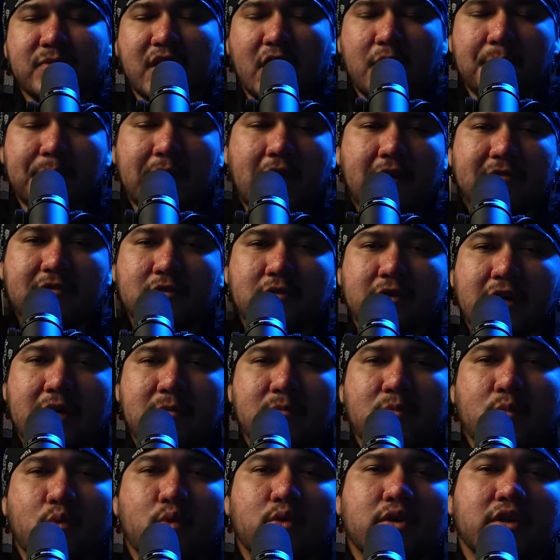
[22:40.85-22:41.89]
Hope you have a great
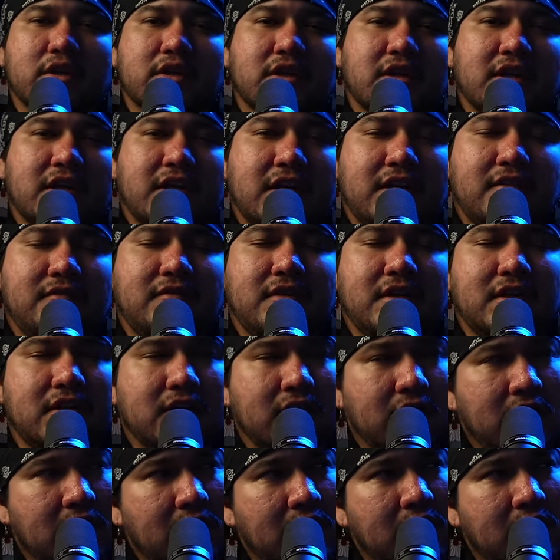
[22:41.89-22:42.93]
morning, evening,